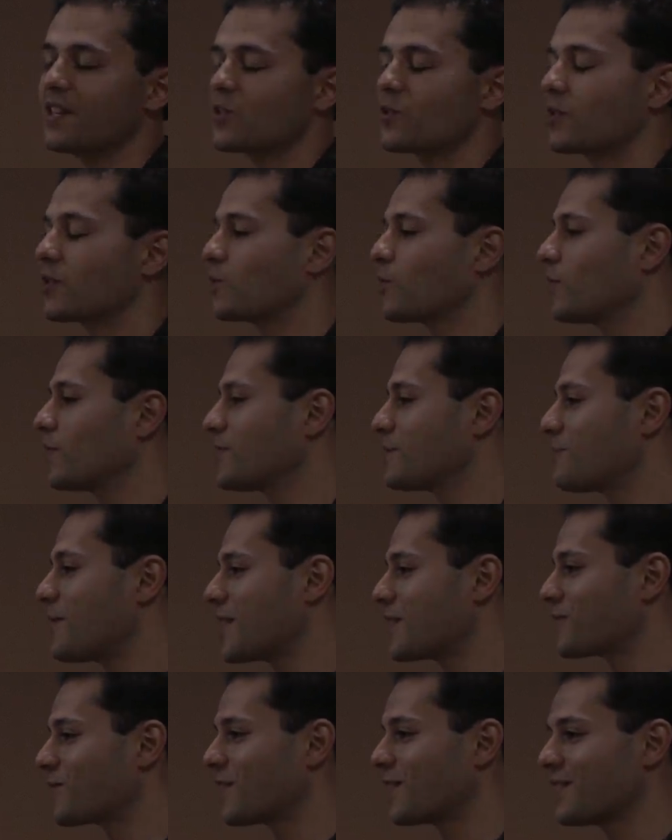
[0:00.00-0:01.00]
So he sold his
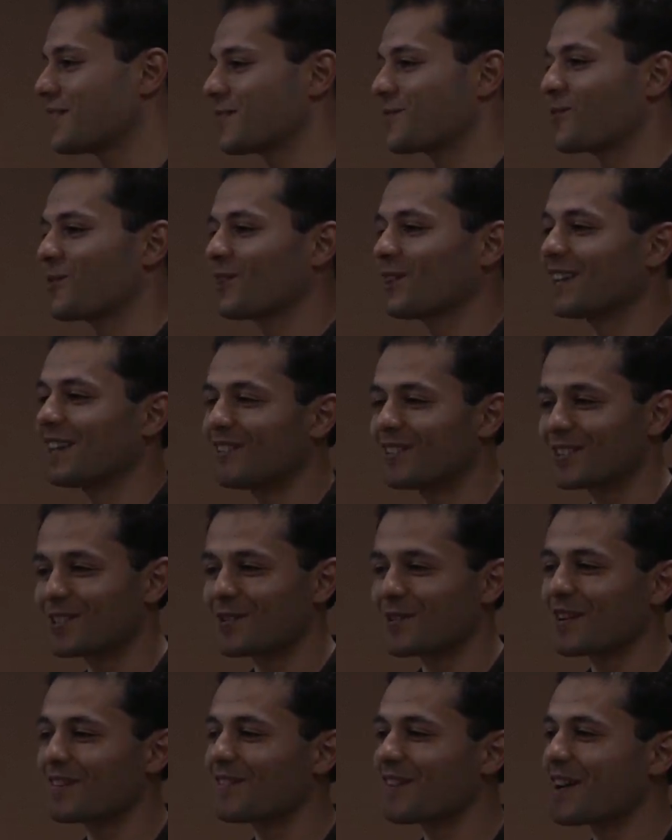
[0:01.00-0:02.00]
best friend in the world for
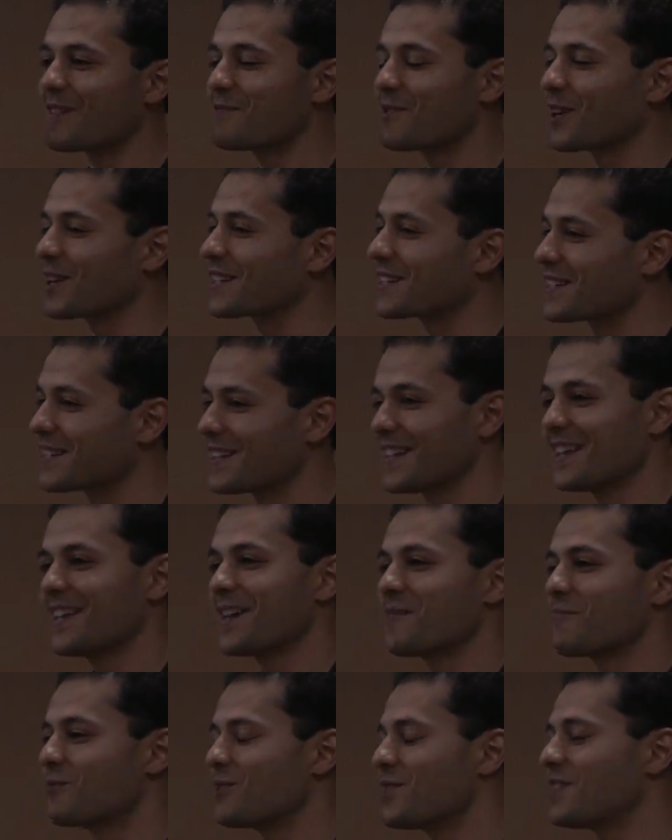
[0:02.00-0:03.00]
25 bucks.
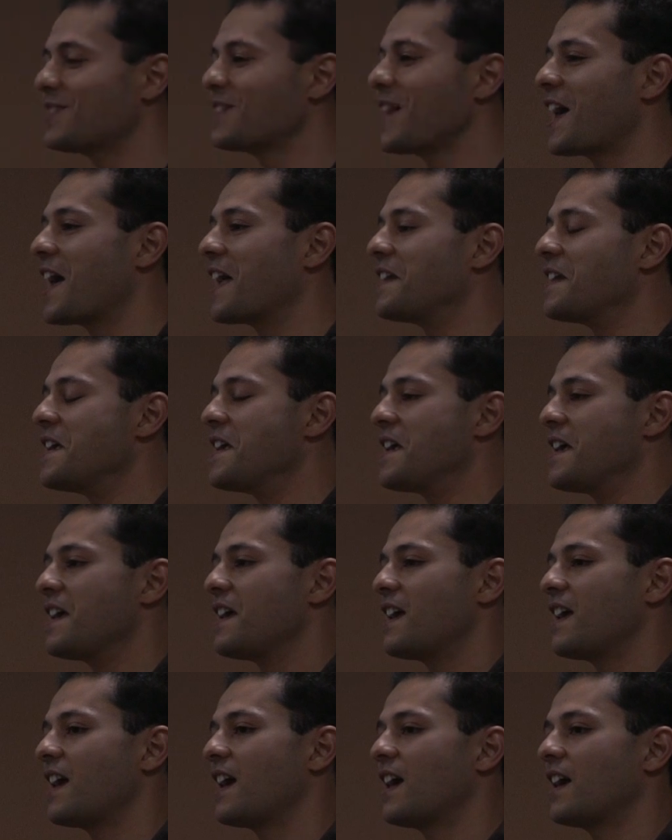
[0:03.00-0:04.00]
Pretty sad.
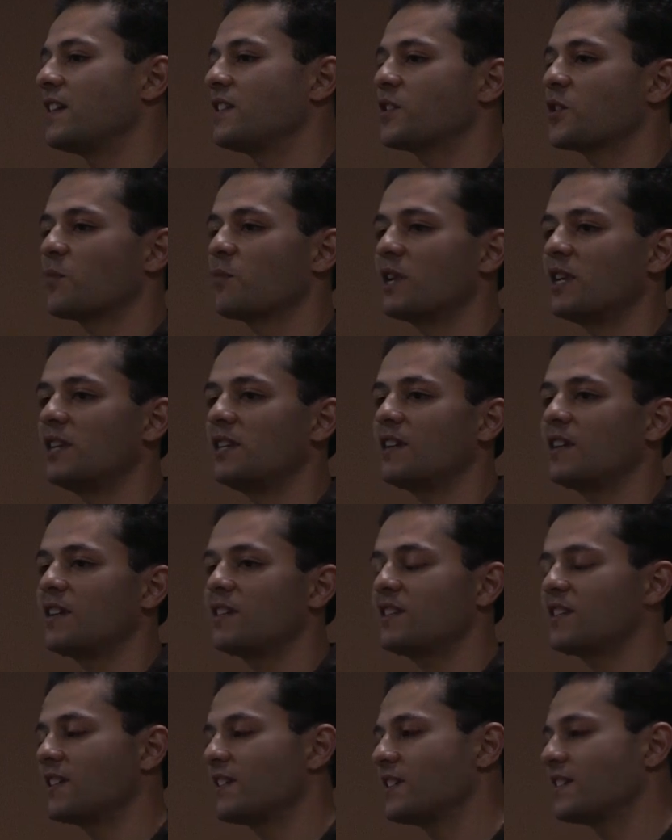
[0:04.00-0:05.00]
And so what he
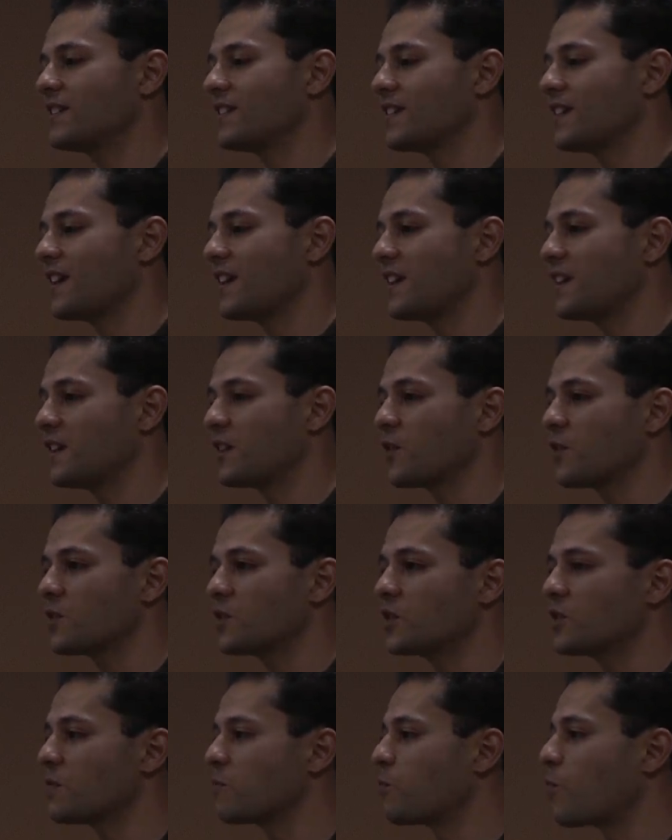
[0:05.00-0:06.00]
does is he
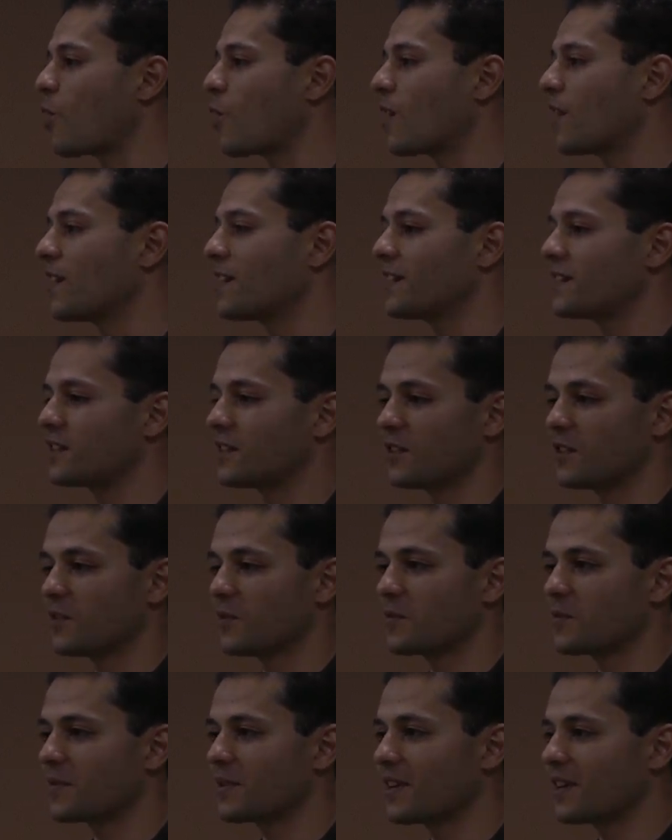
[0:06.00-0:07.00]
goes to a bar,
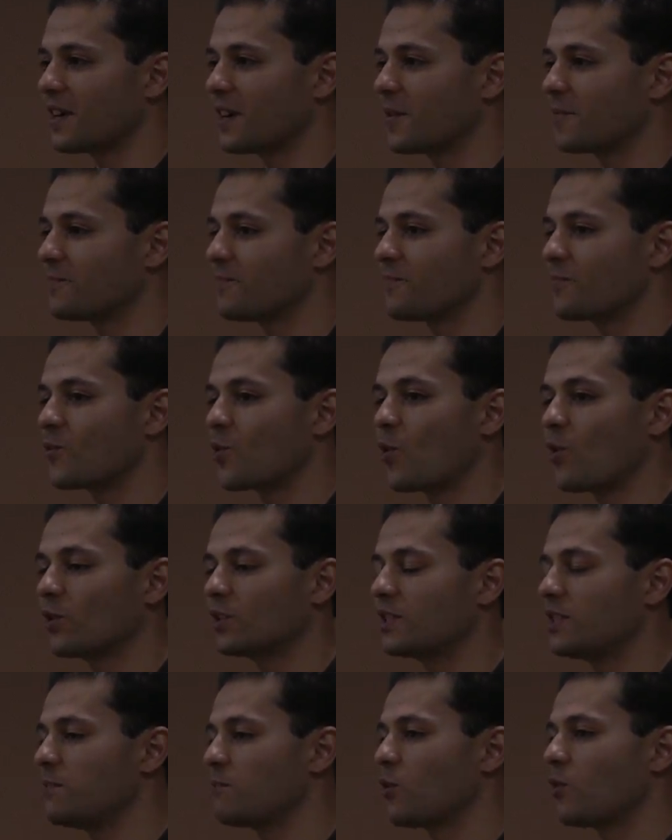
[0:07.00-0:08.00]

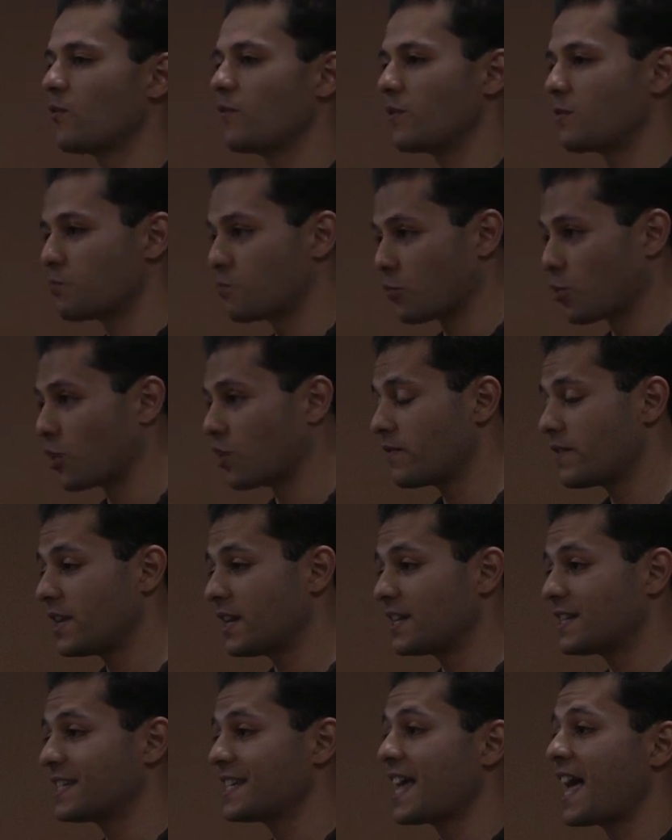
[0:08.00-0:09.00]
all
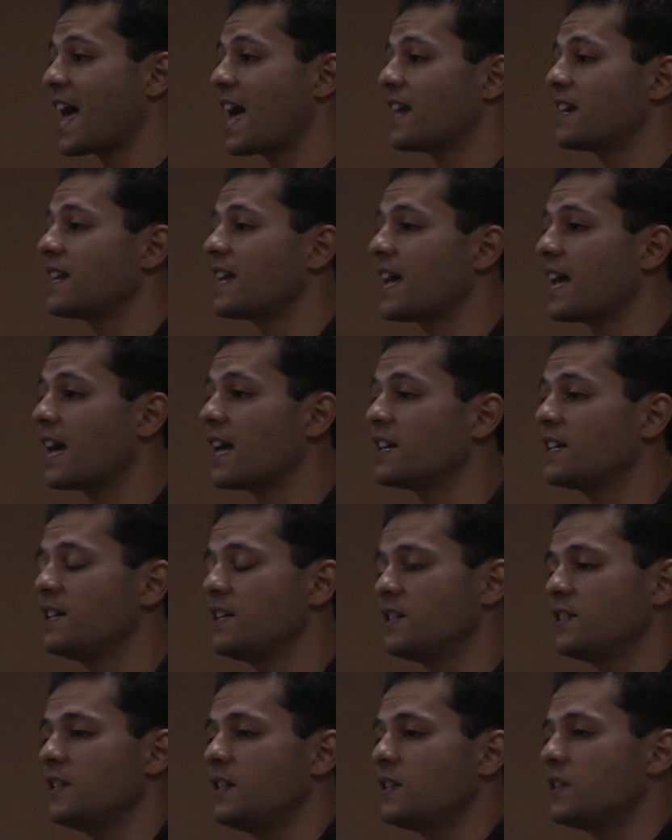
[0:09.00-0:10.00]
demotivated, sad, and
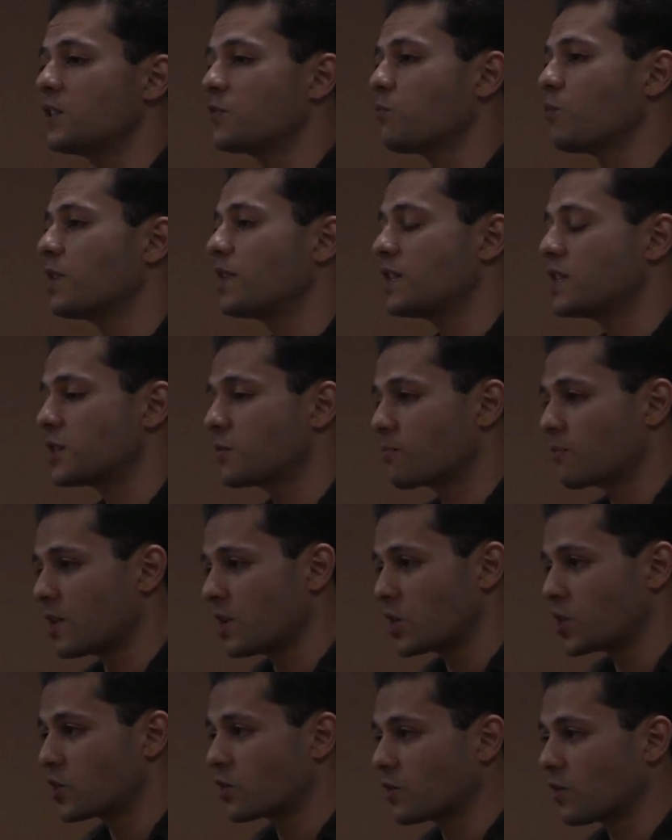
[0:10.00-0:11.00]
he sees this one
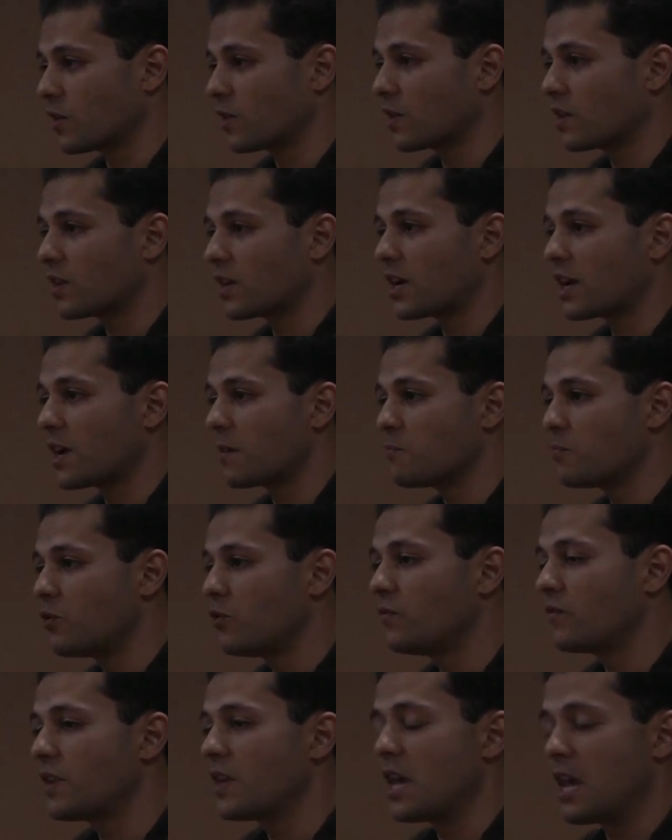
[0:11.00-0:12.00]
inspirational
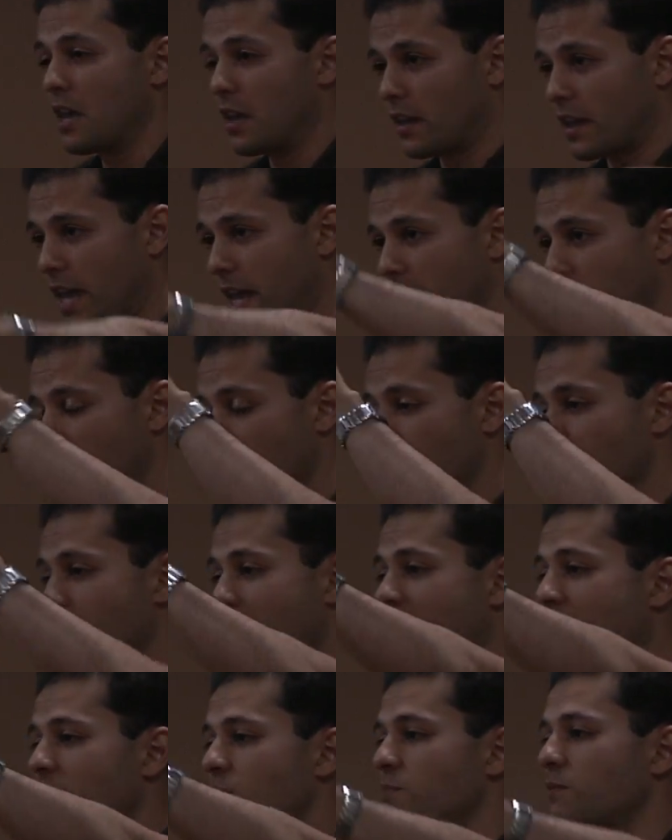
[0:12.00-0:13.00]
movie, like a
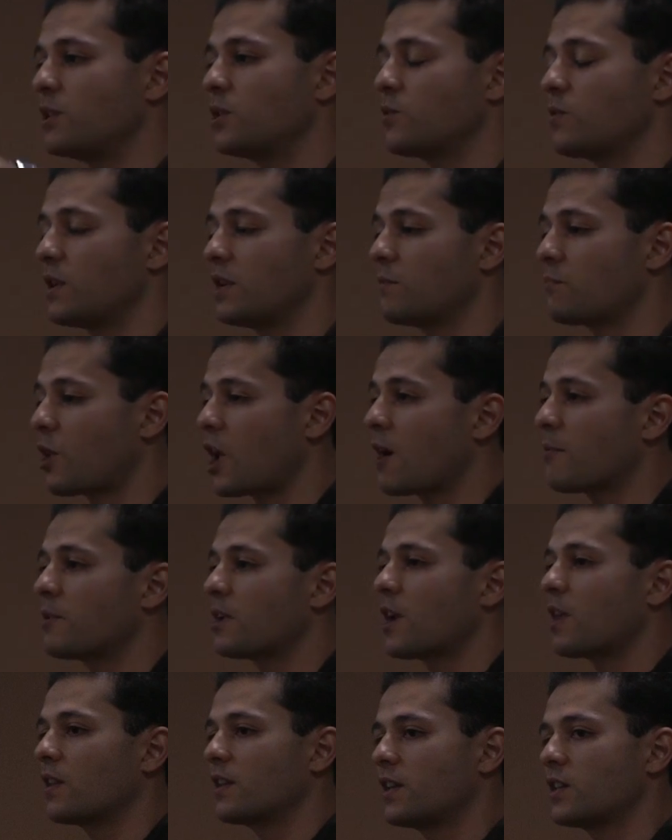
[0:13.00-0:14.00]
match between
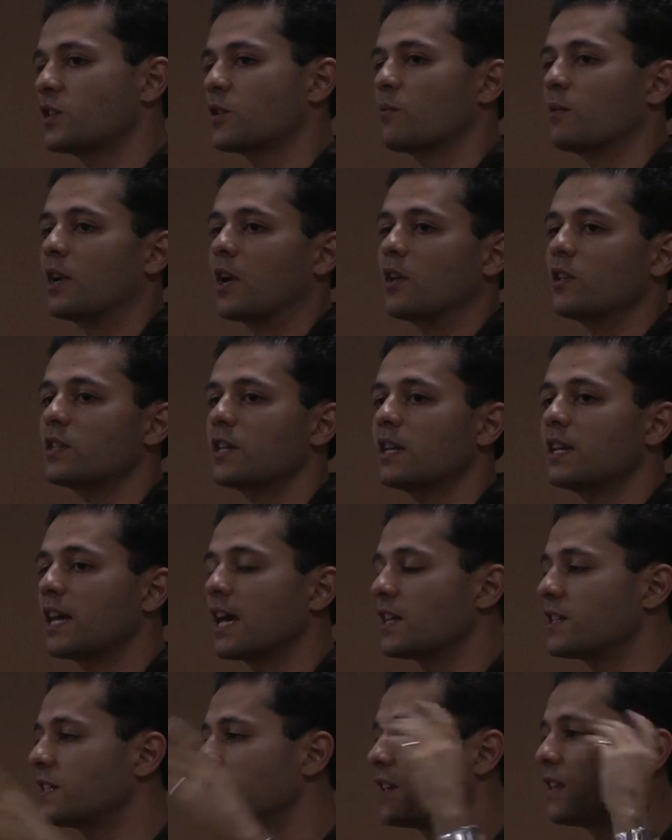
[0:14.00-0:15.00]
Muhammad Ali and someone else, and he
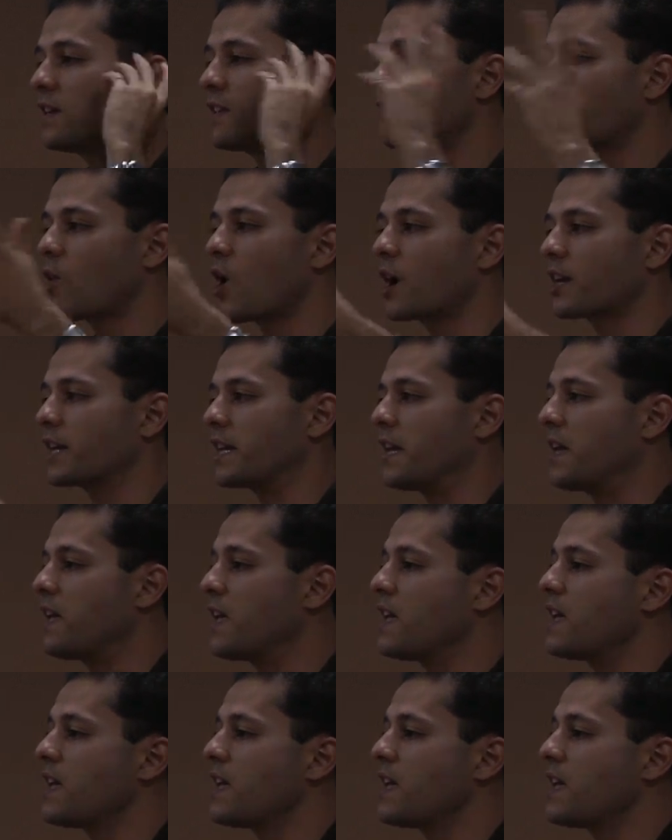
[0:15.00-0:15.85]
gets the idea of Rocky.